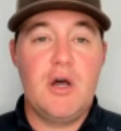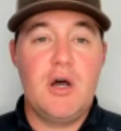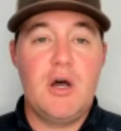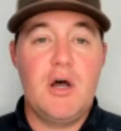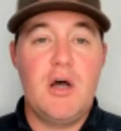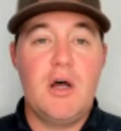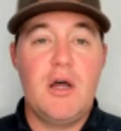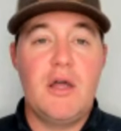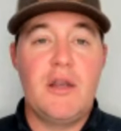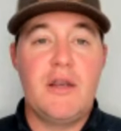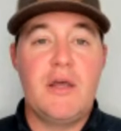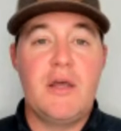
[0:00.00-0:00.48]

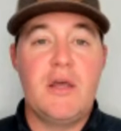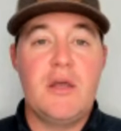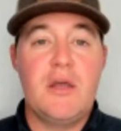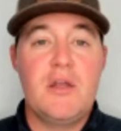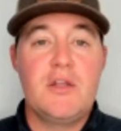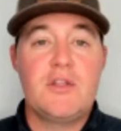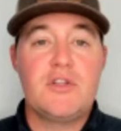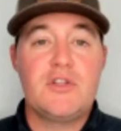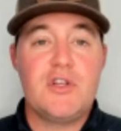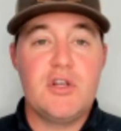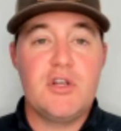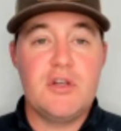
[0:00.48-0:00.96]
on
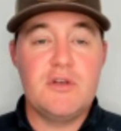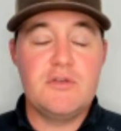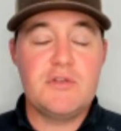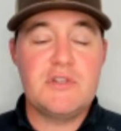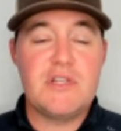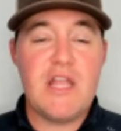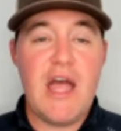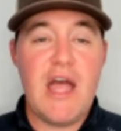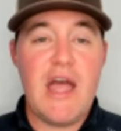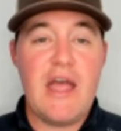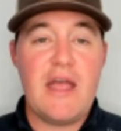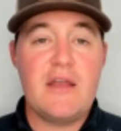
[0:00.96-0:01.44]

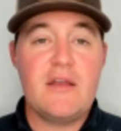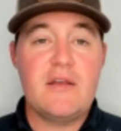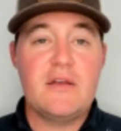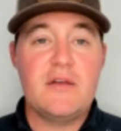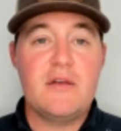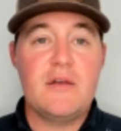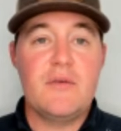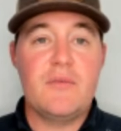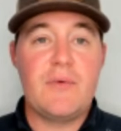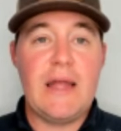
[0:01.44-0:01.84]
Tuesday.